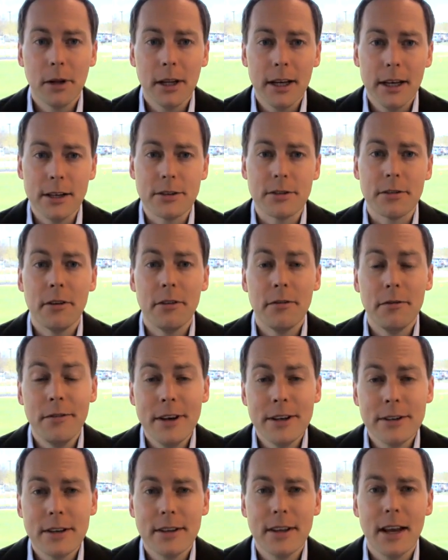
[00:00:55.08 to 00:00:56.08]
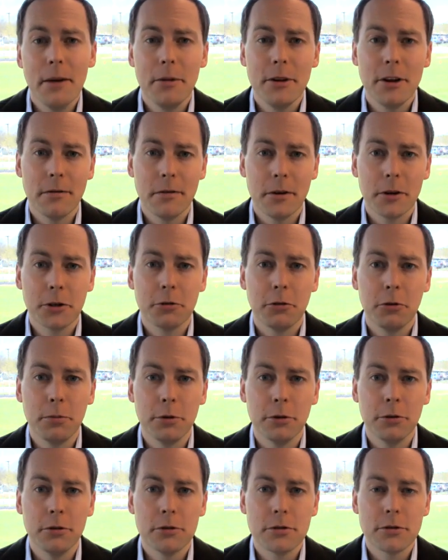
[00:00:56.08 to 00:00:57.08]
Please visit them in their virtual
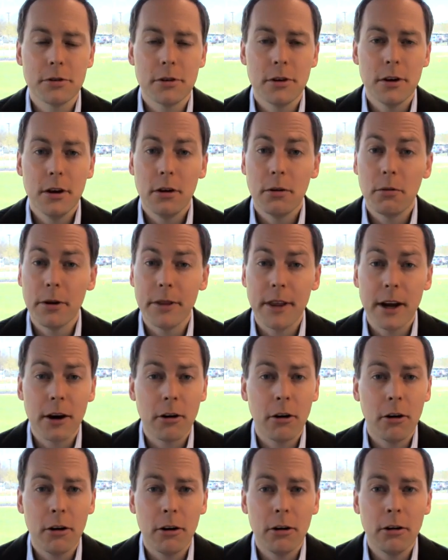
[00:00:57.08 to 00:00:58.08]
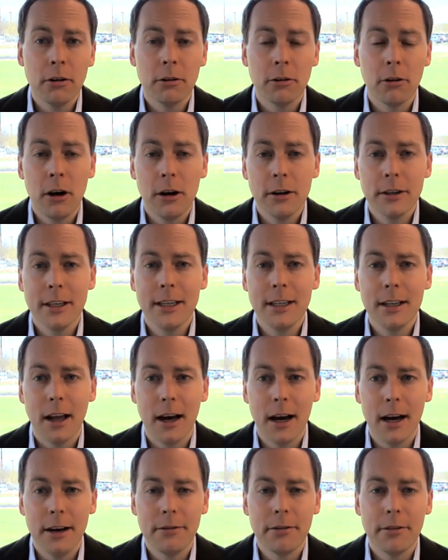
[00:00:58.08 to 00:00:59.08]
booths where they're all logged in
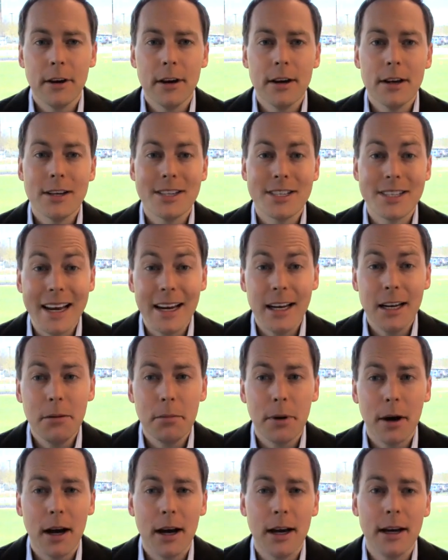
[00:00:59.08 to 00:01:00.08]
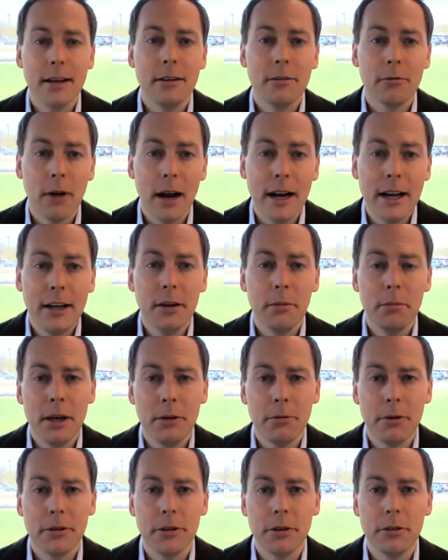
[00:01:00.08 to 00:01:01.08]
live, standing by, ready to
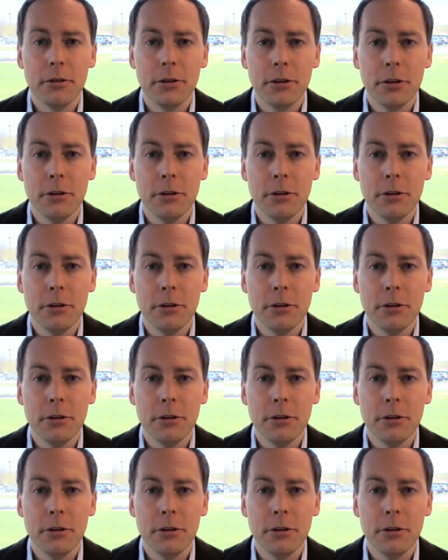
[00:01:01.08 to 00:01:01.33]
meet with you